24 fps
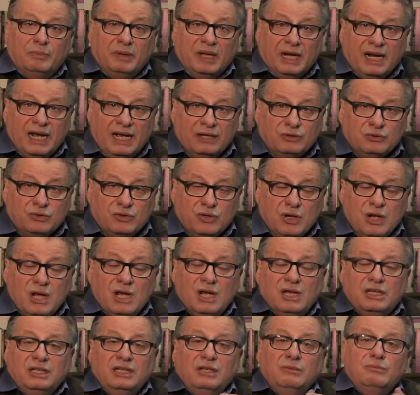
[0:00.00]
that tried to
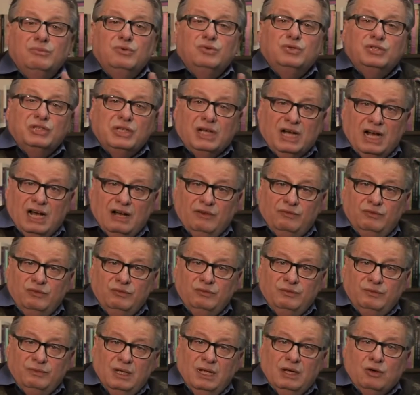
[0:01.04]
coordinate these
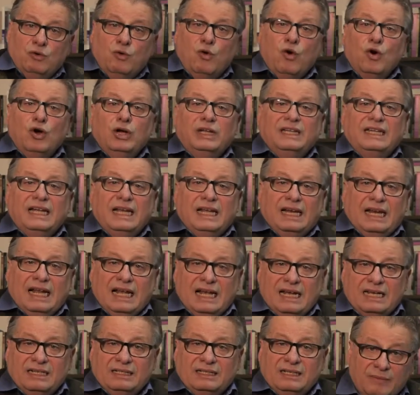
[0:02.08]
strikes and organize
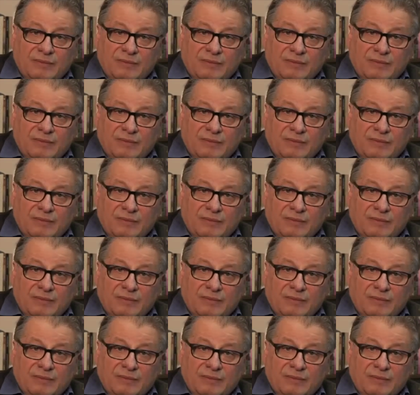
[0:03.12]
them.